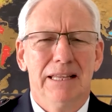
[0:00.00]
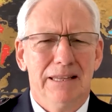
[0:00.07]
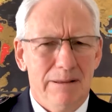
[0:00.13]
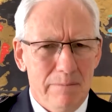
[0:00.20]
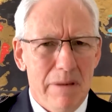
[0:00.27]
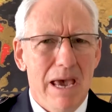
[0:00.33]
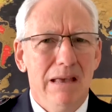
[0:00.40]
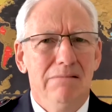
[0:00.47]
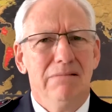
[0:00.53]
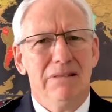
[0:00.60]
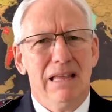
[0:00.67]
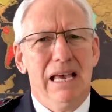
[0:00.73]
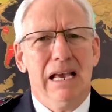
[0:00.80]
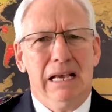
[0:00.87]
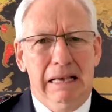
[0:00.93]
The main
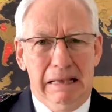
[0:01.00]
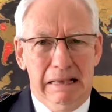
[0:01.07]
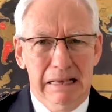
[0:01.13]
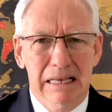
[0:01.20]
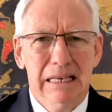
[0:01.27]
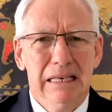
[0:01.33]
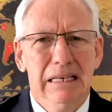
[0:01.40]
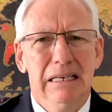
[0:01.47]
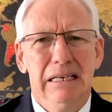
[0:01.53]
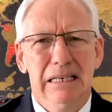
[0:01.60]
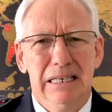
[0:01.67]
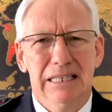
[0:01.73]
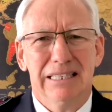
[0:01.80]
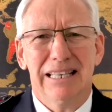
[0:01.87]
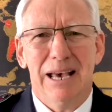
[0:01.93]
thing
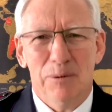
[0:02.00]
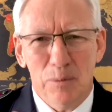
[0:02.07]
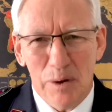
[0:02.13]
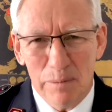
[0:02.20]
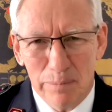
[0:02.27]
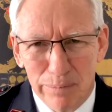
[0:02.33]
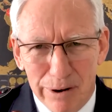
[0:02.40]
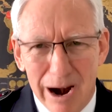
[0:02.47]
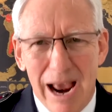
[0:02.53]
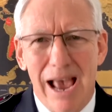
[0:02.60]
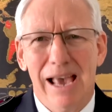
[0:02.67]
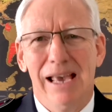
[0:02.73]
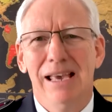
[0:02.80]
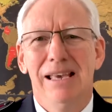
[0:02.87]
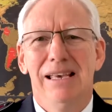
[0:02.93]
is that we
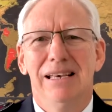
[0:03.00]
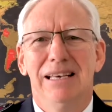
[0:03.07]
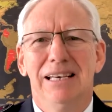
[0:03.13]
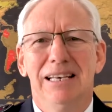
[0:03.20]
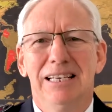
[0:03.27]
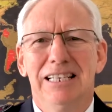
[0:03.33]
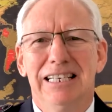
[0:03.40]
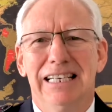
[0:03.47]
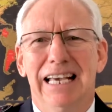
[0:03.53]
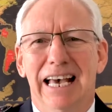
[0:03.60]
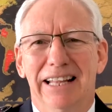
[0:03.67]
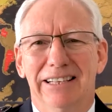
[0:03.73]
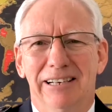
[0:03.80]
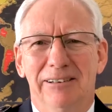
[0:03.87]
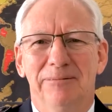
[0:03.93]
pray
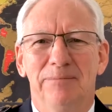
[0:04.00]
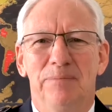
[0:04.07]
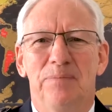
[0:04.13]
together.